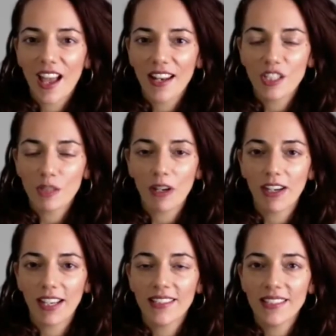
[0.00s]
an
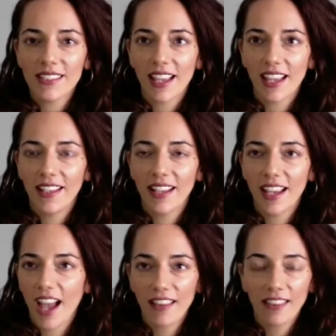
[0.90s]
experience, and
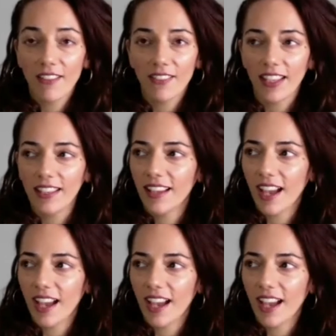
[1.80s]
I, I, love it.